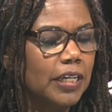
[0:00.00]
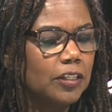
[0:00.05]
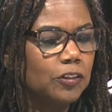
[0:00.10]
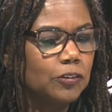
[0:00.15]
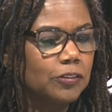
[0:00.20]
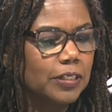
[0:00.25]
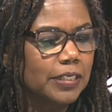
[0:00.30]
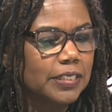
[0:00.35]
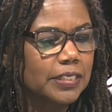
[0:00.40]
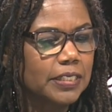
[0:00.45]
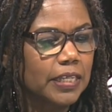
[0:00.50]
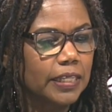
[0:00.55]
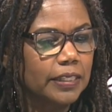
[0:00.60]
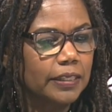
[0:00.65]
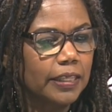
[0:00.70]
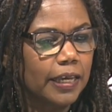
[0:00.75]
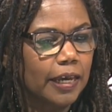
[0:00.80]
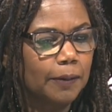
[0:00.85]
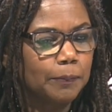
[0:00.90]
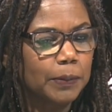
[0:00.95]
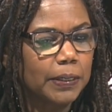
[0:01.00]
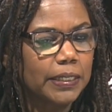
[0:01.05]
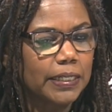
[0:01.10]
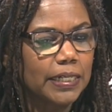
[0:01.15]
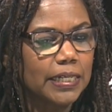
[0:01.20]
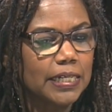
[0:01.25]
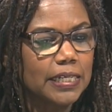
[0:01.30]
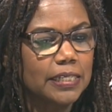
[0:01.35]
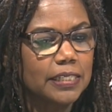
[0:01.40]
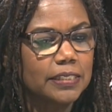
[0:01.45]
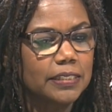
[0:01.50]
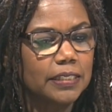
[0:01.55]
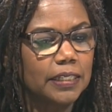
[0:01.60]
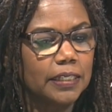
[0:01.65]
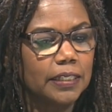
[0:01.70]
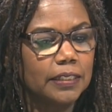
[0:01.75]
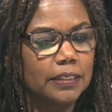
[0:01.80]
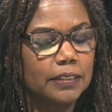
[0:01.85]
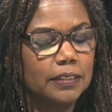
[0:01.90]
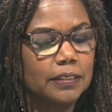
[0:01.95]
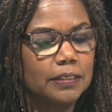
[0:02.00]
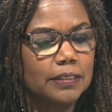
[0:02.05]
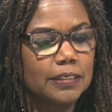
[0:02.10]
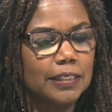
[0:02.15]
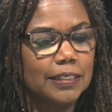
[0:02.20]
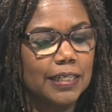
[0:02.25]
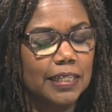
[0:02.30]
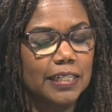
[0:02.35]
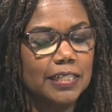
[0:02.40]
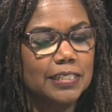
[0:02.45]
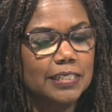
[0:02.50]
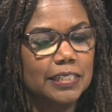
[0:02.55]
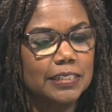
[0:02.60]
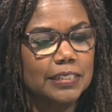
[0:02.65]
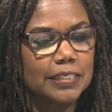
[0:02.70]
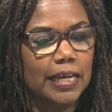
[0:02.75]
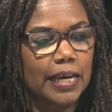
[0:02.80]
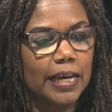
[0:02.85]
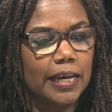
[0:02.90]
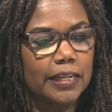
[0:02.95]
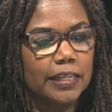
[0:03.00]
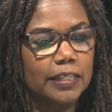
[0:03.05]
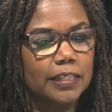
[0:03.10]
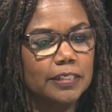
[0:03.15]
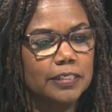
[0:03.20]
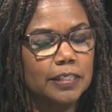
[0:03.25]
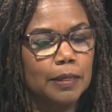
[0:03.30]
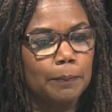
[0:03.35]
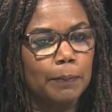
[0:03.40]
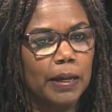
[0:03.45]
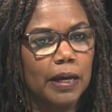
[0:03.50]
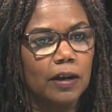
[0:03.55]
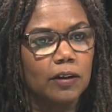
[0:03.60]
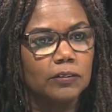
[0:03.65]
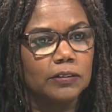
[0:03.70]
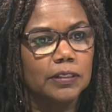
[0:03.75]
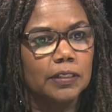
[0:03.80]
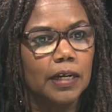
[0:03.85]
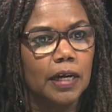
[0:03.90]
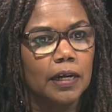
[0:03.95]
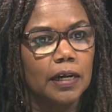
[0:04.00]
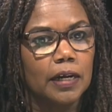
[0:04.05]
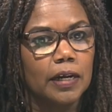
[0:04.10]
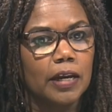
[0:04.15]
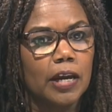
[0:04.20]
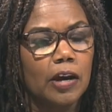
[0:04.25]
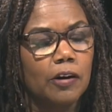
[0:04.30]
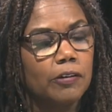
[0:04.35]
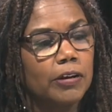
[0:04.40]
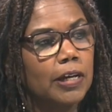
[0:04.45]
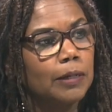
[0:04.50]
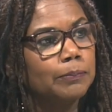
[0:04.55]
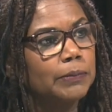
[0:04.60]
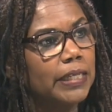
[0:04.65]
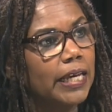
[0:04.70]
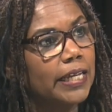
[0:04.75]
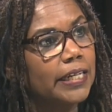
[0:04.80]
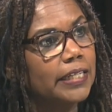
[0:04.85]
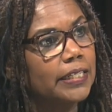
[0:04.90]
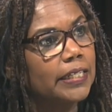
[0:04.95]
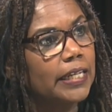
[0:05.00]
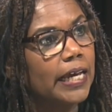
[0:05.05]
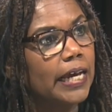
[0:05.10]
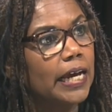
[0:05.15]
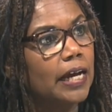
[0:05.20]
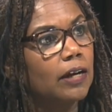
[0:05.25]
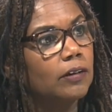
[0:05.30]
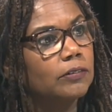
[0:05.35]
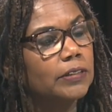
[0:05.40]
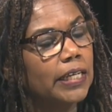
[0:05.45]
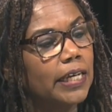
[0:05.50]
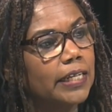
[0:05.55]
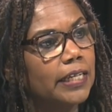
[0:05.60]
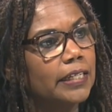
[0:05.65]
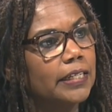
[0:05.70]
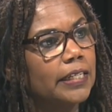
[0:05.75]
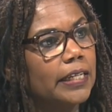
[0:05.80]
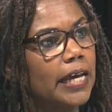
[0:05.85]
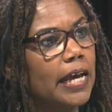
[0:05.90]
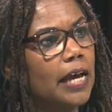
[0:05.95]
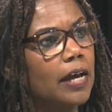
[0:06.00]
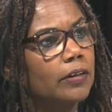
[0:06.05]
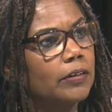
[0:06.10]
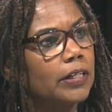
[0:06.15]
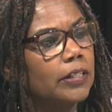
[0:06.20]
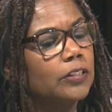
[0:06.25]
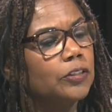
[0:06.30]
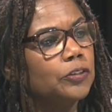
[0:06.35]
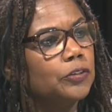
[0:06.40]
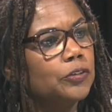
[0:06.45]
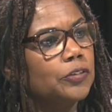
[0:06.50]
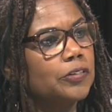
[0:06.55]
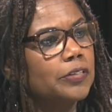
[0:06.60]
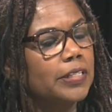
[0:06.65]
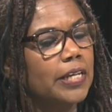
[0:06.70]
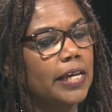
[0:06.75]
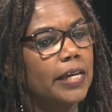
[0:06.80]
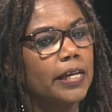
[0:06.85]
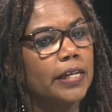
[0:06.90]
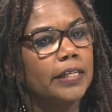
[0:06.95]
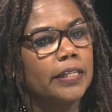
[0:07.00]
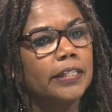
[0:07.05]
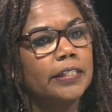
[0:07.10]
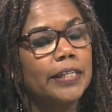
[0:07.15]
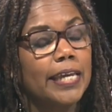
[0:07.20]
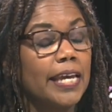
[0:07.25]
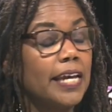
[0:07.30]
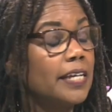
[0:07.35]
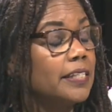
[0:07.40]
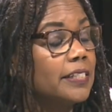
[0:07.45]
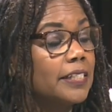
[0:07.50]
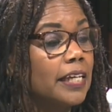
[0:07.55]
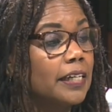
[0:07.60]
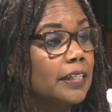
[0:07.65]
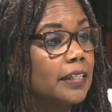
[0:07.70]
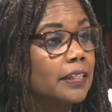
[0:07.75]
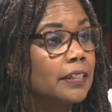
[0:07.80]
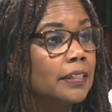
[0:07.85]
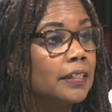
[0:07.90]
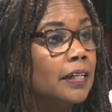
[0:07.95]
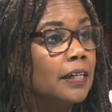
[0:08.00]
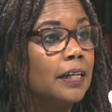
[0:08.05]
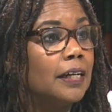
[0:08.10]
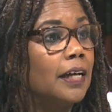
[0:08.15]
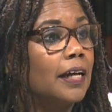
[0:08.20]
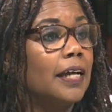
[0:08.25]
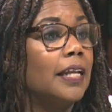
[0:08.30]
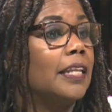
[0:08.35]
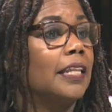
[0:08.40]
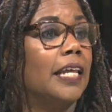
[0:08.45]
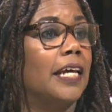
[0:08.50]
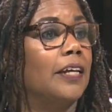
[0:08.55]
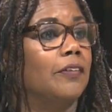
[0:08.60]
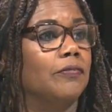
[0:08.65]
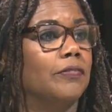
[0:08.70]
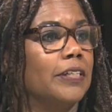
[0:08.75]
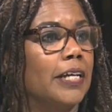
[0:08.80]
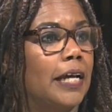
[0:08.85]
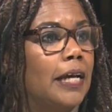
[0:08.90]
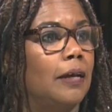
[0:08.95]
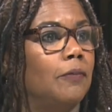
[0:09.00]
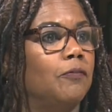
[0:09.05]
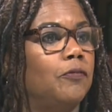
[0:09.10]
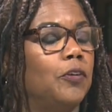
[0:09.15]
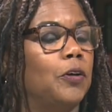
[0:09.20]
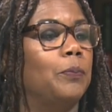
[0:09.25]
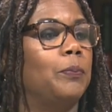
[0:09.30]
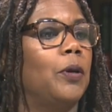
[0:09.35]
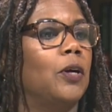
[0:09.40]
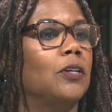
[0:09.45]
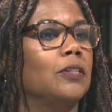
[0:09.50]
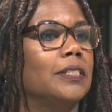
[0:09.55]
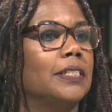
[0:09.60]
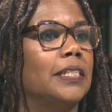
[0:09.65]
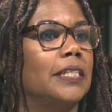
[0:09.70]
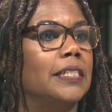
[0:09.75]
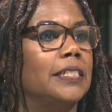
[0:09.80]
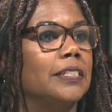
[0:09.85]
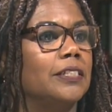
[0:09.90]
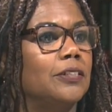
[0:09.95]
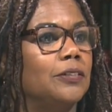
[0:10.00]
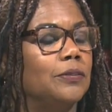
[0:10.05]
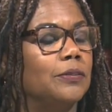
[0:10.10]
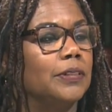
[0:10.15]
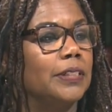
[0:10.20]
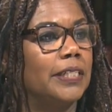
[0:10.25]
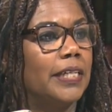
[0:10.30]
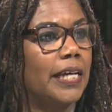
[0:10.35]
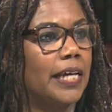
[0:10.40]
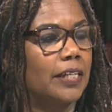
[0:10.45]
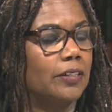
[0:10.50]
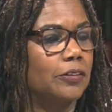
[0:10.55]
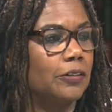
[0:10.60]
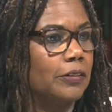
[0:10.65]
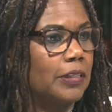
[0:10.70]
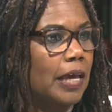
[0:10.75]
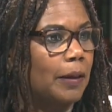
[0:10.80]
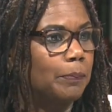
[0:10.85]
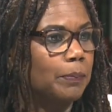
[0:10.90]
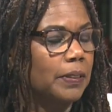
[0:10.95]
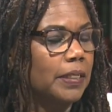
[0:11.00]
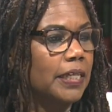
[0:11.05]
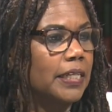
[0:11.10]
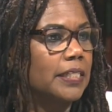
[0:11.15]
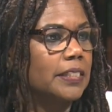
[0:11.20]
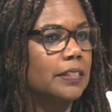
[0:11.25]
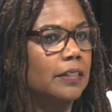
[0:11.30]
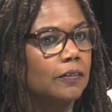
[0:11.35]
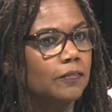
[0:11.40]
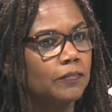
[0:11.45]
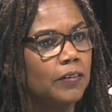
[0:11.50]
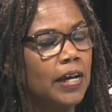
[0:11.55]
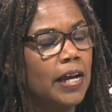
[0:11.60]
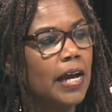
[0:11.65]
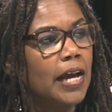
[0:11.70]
that you just said that because in today's society, it's about uh, hurry up, get it now, yeah. get it now. And you're saying it can take a, a lifetime for a person to get to that place of